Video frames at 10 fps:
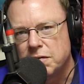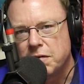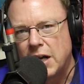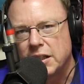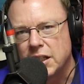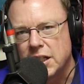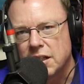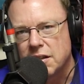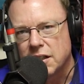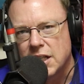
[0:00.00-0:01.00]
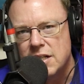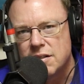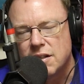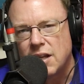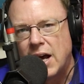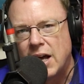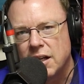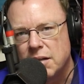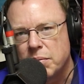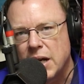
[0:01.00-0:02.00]
finally get the keys to
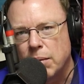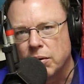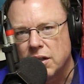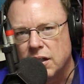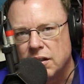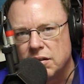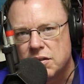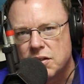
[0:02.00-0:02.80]
that and be able to